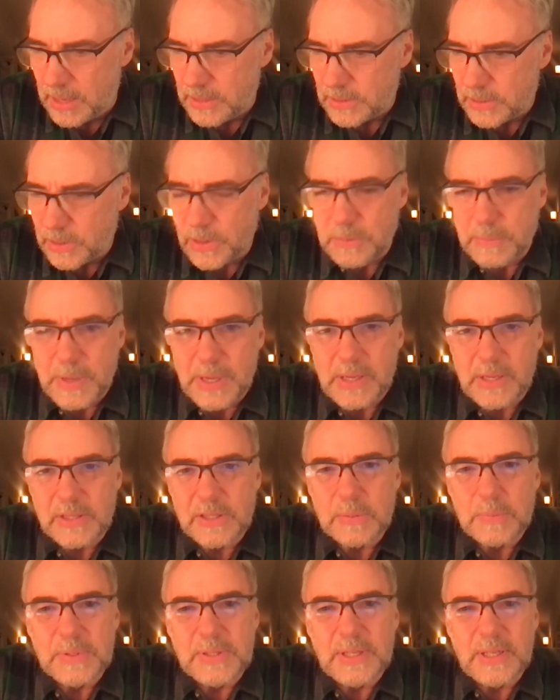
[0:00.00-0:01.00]
I started making
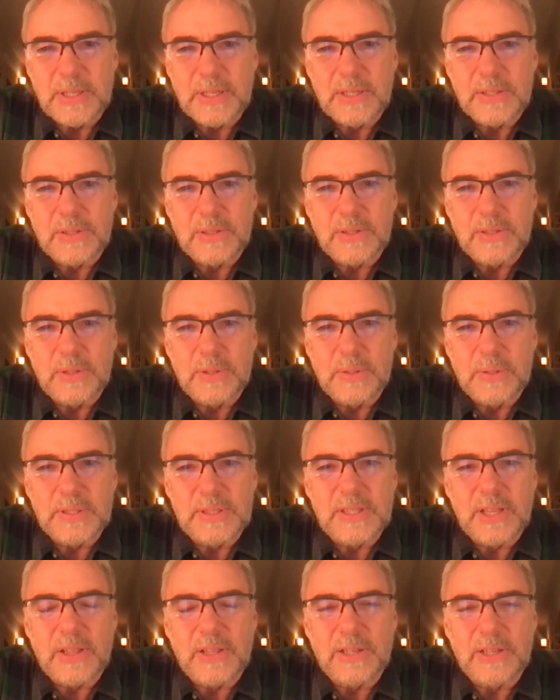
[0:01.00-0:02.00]
some CDs too and
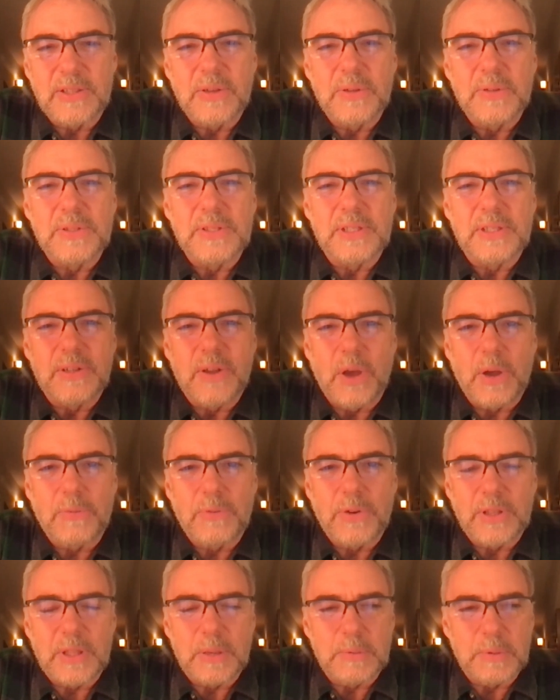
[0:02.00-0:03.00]
selling those and
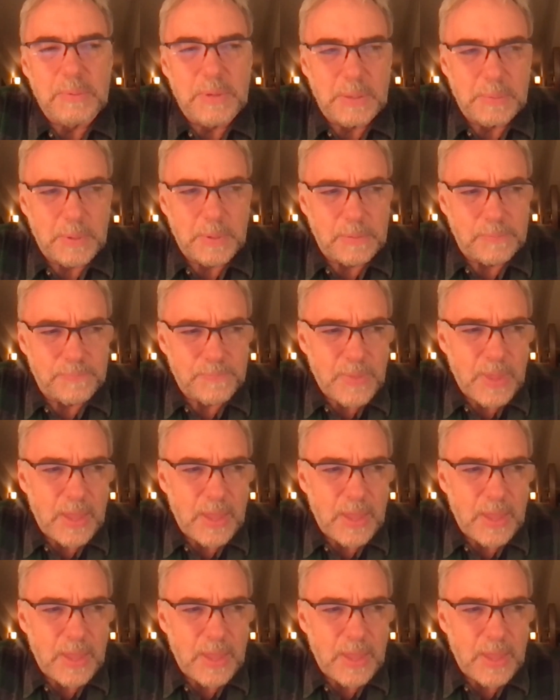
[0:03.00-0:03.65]
offering them to people.